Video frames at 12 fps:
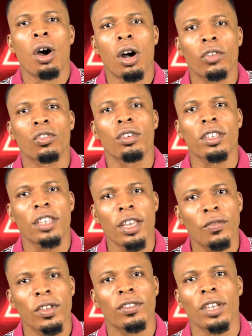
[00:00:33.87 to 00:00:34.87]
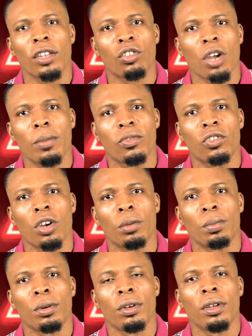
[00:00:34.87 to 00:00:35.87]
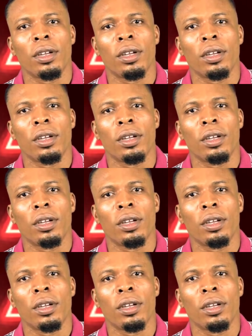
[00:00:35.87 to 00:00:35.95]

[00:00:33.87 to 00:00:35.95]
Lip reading: Also give it a thumbs up